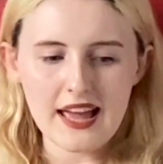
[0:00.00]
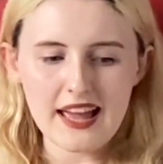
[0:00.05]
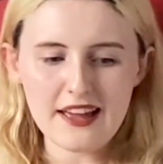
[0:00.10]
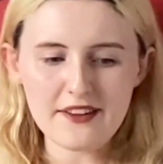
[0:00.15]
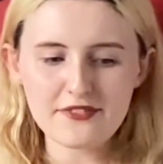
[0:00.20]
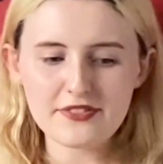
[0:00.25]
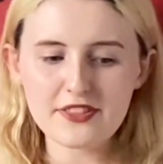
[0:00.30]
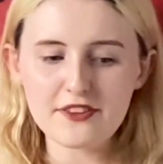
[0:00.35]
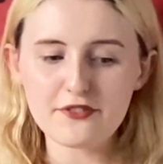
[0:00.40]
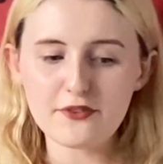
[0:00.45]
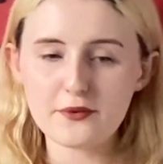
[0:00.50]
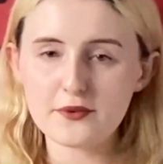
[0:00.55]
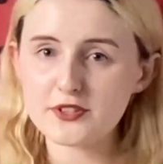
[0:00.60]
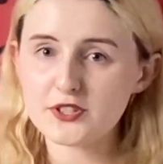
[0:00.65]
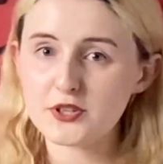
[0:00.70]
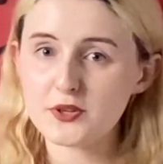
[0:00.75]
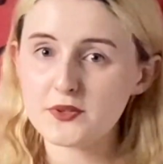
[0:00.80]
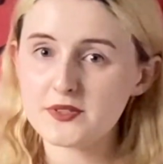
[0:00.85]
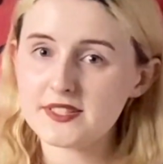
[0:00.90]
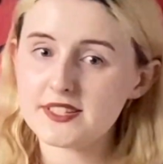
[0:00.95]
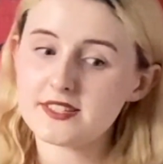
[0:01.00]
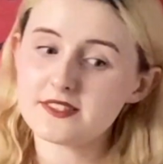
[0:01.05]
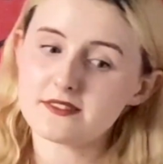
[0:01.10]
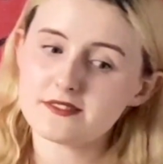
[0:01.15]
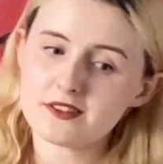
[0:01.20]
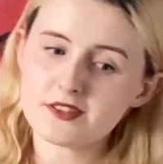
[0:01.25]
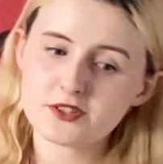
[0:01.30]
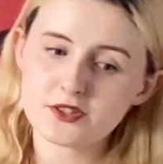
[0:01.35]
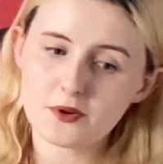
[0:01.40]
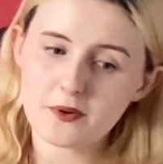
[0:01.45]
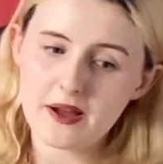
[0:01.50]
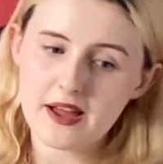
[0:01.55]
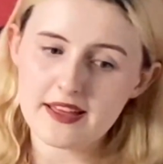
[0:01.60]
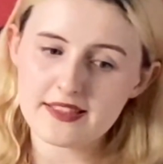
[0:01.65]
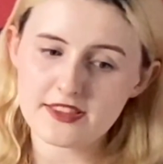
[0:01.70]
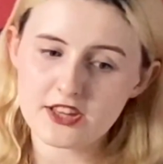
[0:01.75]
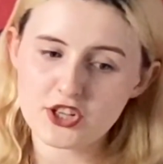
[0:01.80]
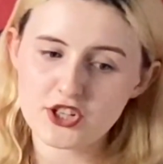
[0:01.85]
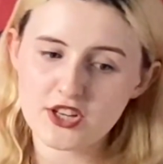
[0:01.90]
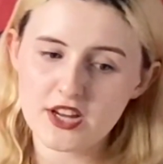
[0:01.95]
If the Formula 2 season does go
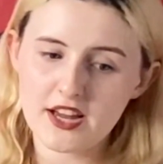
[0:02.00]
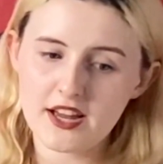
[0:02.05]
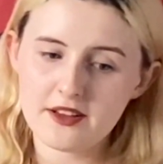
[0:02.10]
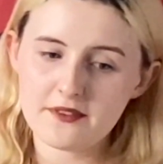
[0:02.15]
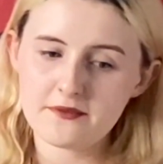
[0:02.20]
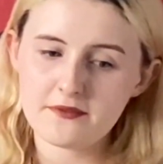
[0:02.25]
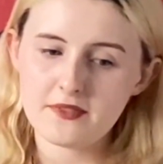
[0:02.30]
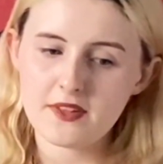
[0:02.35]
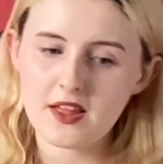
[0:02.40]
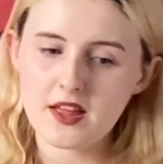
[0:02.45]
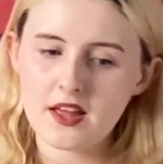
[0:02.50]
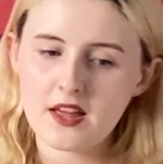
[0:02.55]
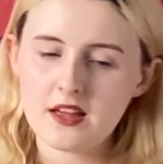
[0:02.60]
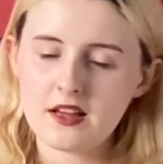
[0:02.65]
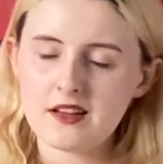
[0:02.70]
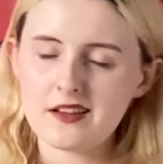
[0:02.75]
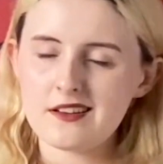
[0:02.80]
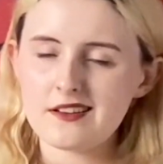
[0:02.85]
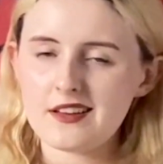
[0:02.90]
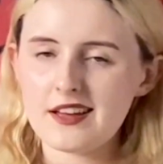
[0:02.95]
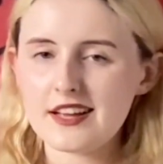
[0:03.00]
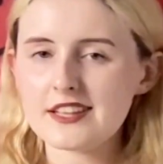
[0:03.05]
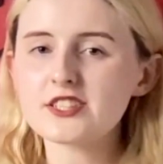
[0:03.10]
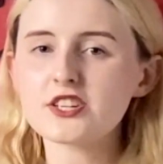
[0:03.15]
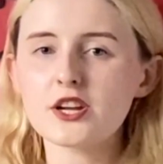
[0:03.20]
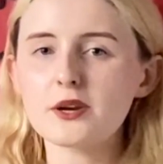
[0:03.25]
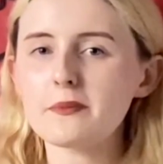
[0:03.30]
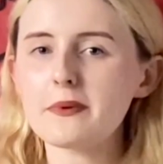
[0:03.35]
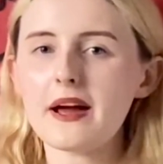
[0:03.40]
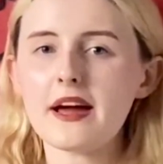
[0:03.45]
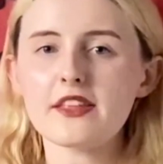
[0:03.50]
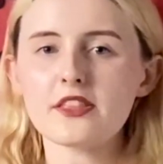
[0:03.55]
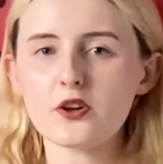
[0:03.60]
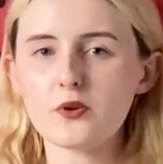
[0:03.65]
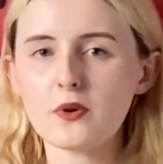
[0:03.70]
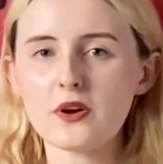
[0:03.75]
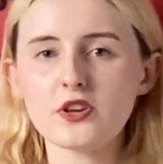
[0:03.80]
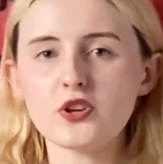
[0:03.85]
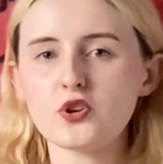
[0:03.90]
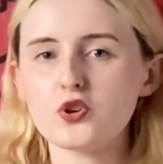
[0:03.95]
ahead this year, it's going to be either
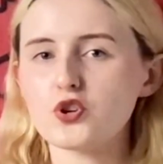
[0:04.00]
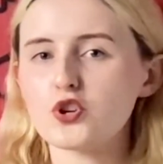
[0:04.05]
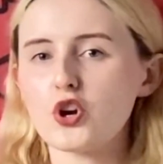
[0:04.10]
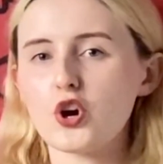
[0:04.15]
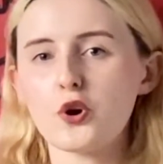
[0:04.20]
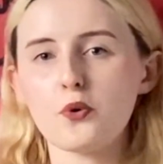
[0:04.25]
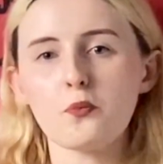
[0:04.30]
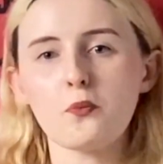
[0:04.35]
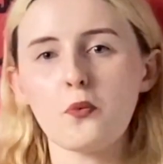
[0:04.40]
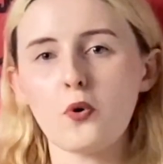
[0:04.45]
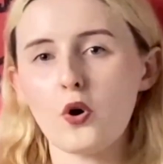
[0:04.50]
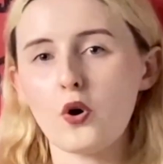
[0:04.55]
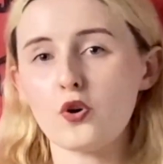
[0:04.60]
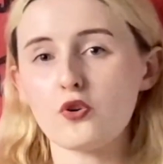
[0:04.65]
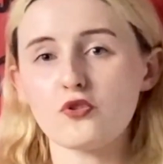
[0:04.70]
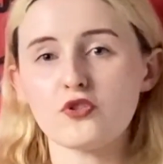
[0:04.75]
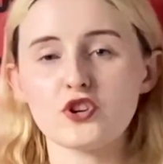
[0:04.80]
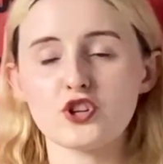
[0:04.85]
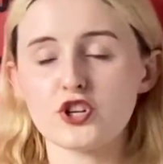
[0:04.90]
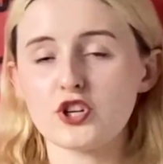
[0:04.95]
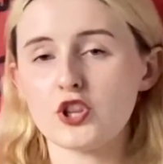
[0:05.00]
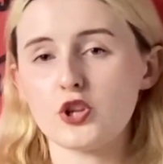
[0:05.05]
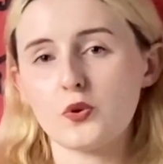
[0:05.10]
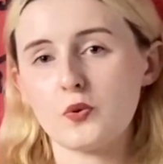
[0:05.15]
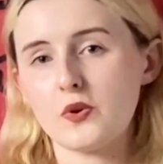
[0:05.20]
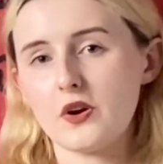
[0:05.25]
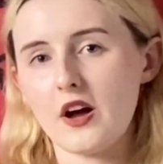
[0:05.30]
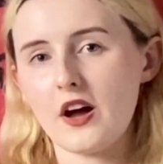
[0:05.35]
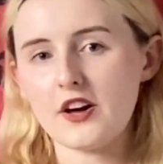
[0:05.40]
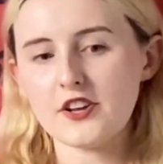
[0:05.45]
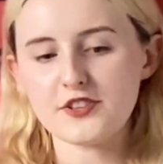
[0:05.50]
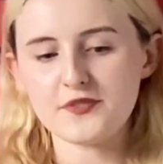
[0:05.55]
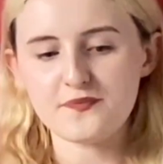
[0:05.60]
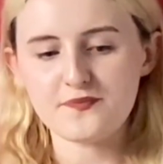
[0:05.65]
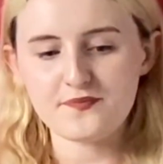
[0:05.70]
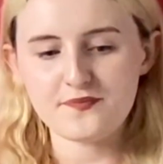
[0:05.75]
Guan Yu Zhou or Christian Lundgaard.